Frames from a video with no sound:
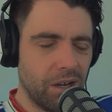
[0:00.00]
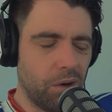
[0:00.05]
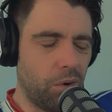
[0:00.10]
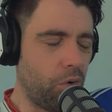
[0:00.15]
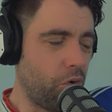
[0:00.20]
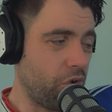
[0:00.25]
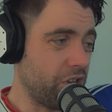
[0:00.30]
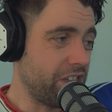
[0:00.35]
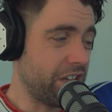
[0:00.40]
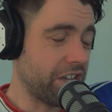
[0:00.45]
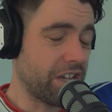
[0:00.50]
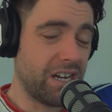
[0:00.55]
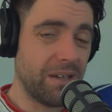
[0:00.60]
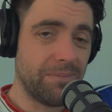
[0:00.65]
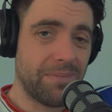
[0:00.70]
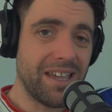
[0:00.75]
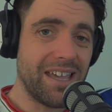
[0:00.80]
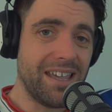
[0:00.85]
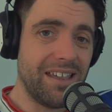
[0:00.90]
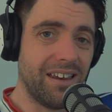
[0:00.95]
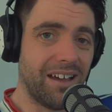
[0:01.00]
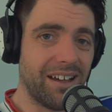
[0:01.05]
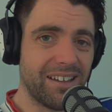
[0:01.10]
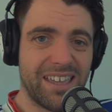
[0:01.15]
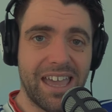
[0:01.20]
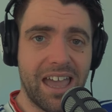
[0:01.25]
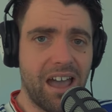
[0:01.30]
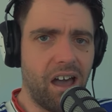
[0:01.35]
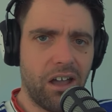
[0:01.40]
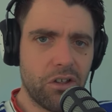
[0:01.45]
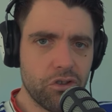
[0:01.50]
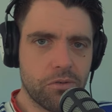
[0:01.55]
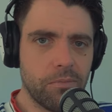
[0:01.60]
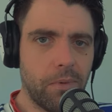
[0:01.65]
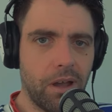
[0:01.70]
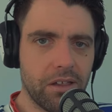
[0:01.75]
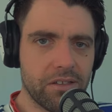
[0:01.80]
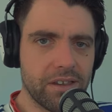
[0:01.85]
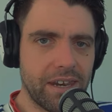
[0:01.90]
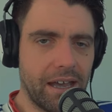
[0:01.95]
Or is it going to be like, yeah, 100
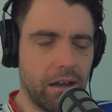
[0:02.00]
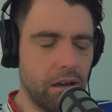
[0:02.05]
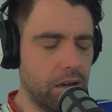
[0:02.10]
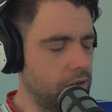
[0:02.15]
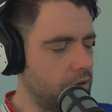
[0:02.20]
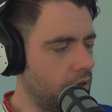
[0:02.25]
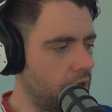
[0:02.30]
miles an hour?